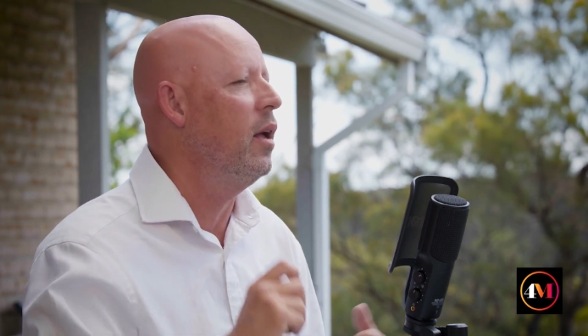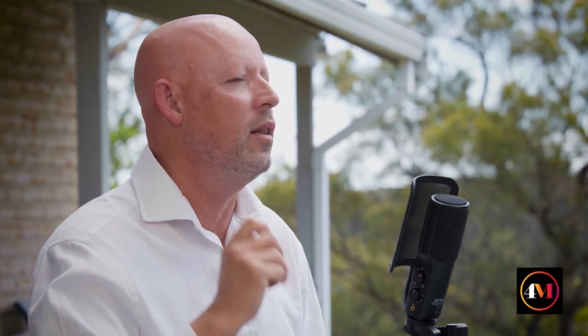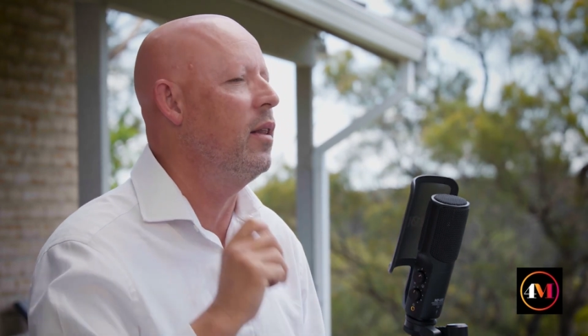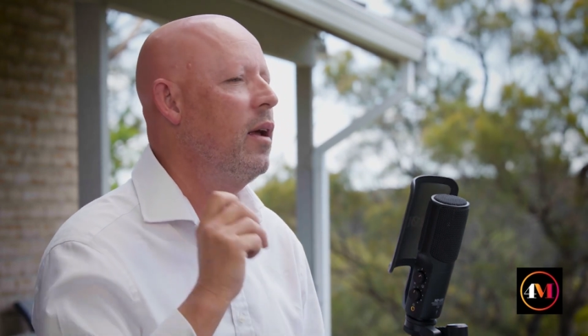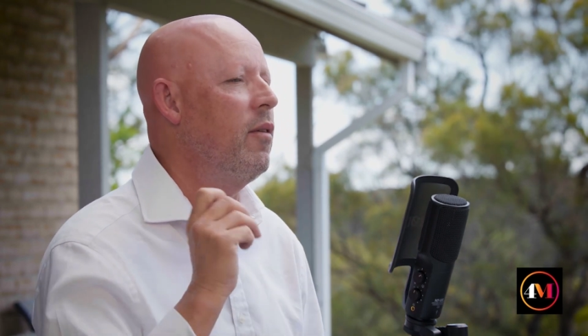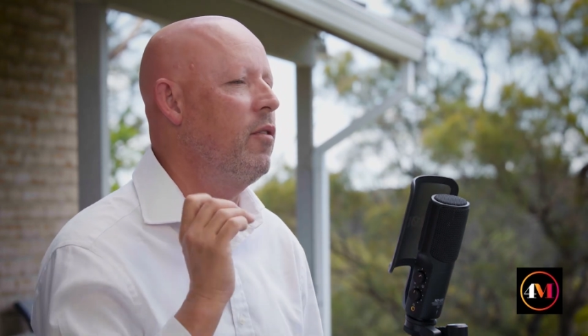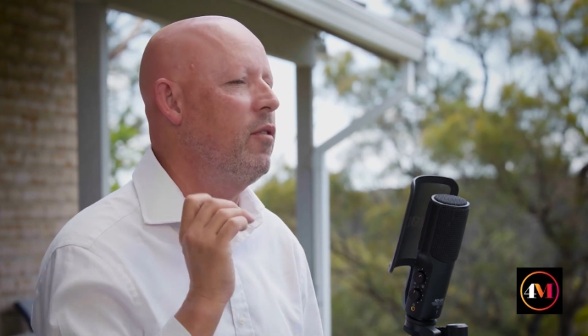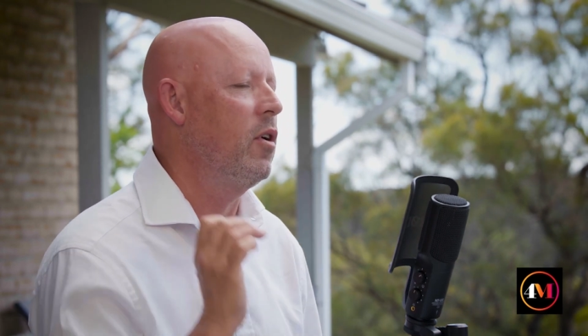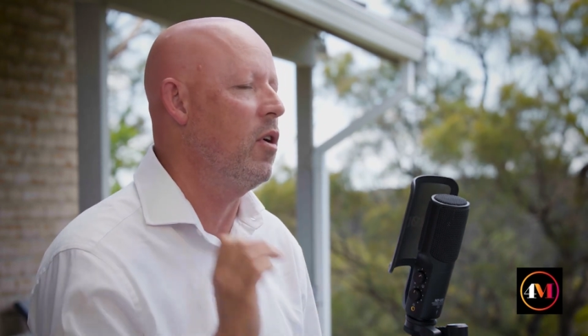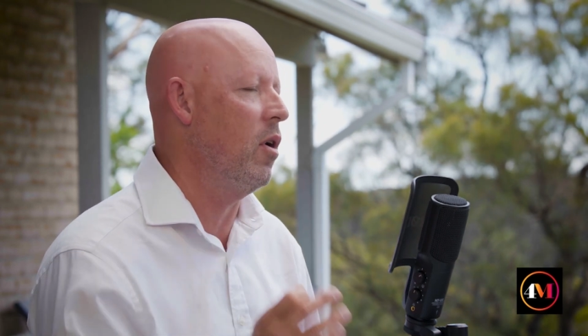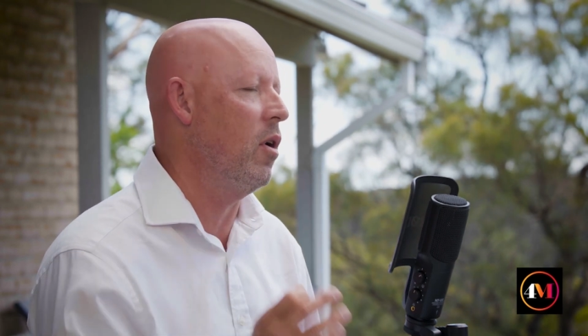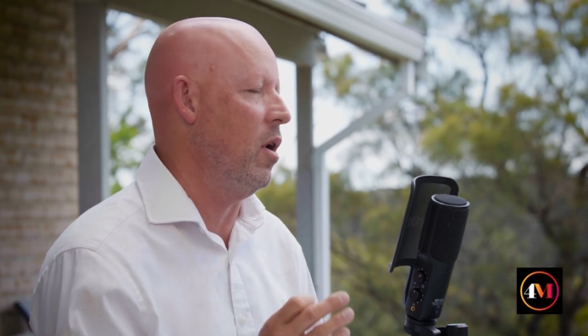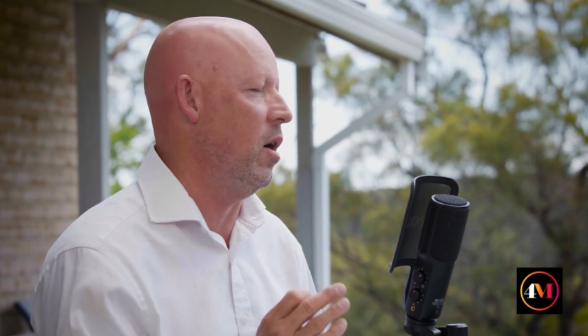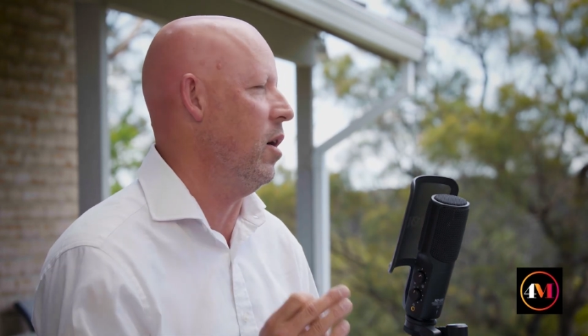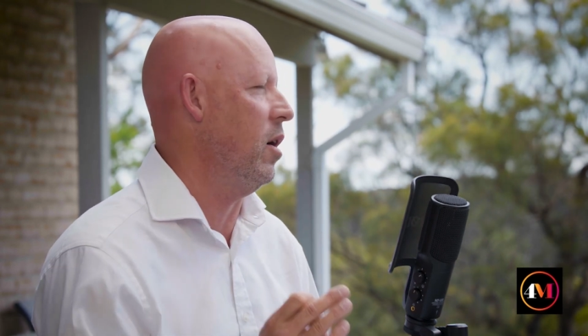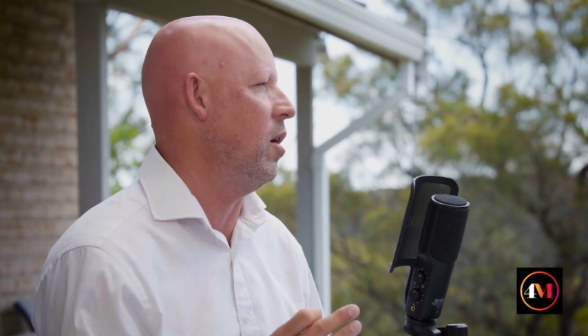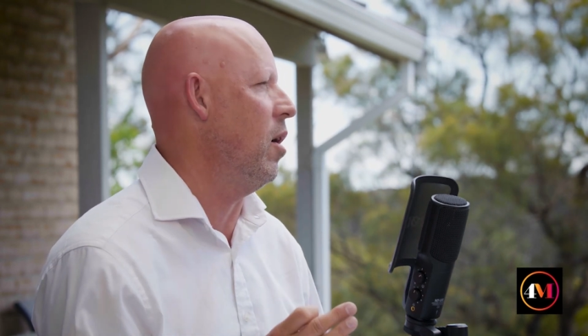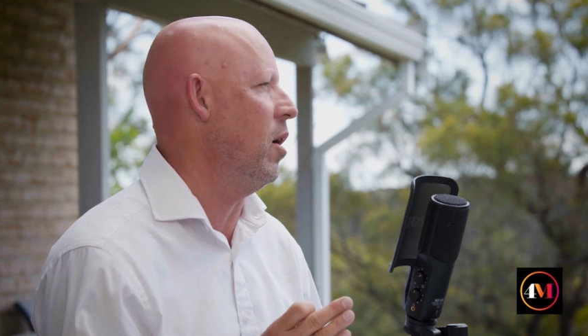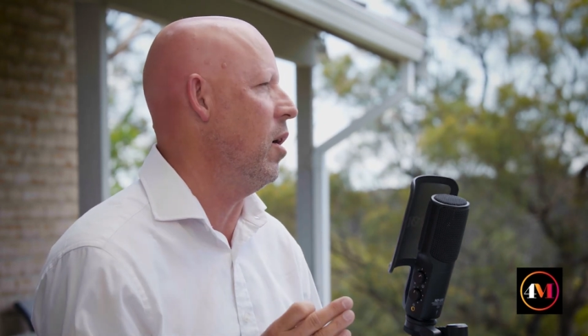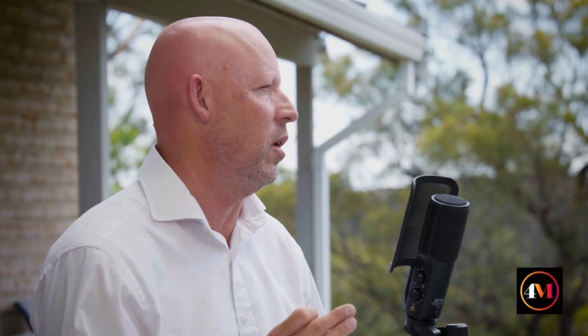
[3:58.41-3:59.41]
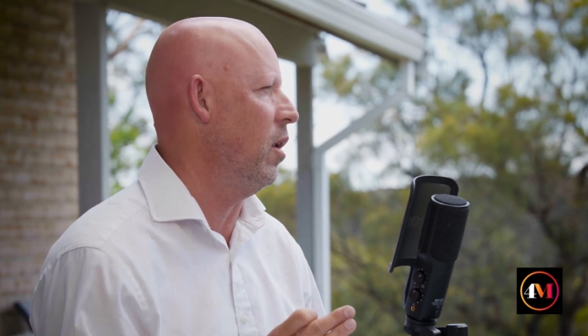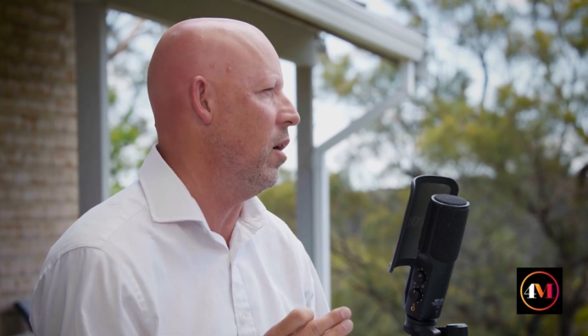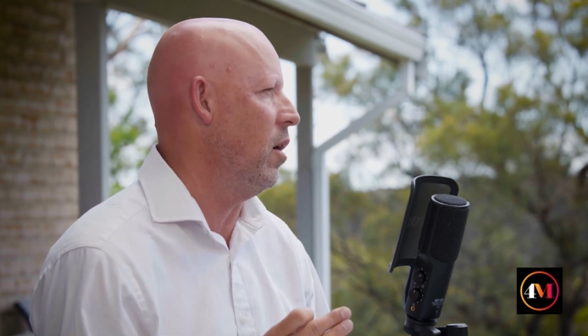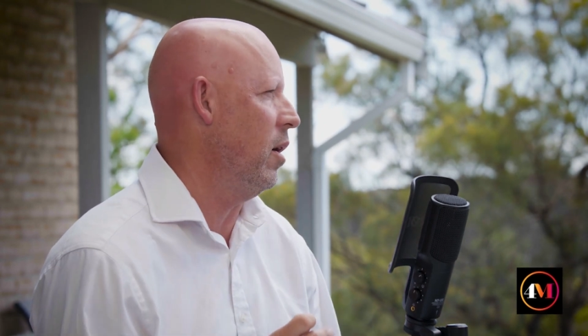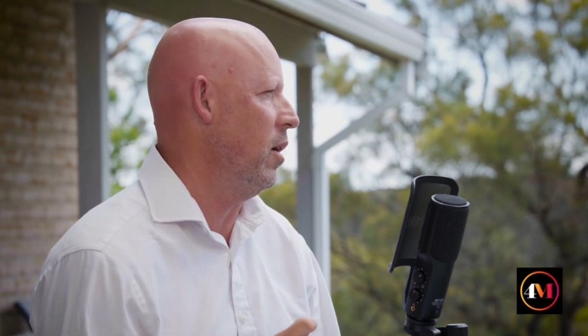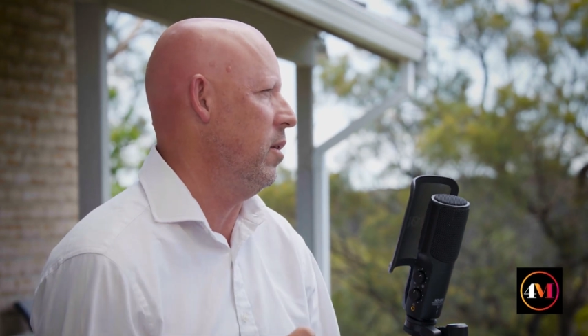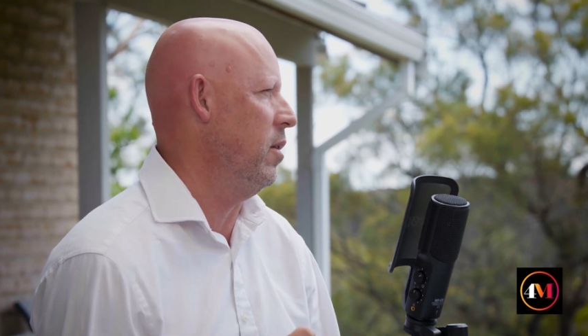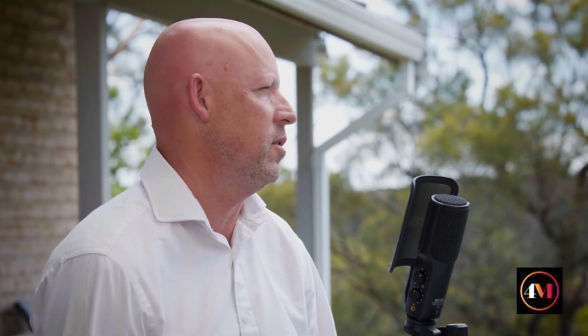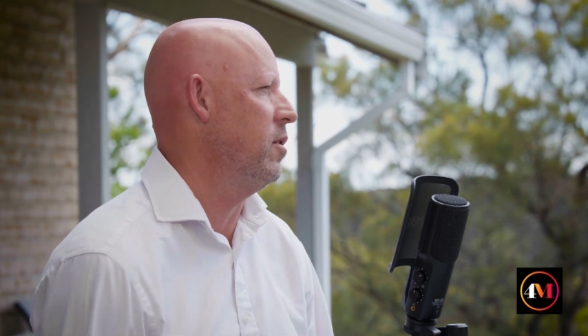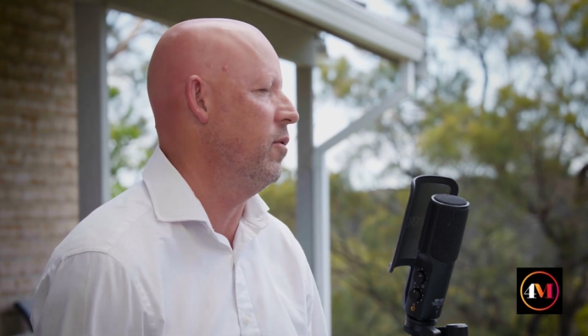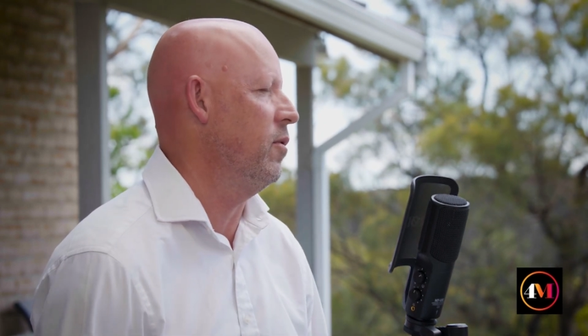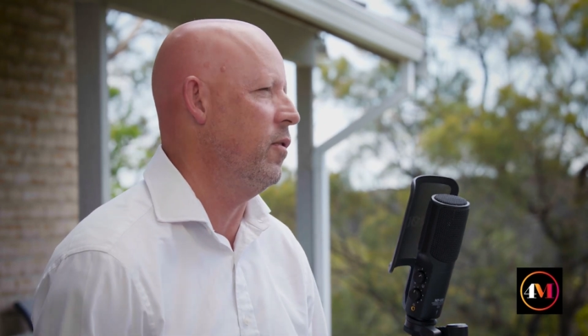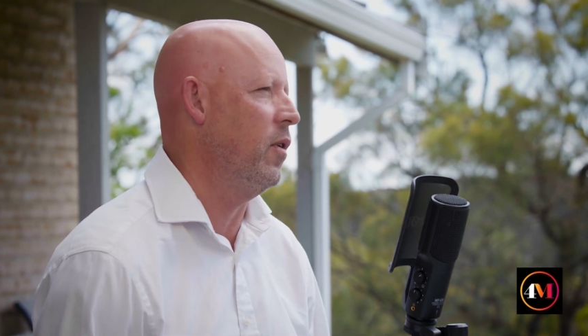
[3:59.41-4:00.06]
they've got a guideline to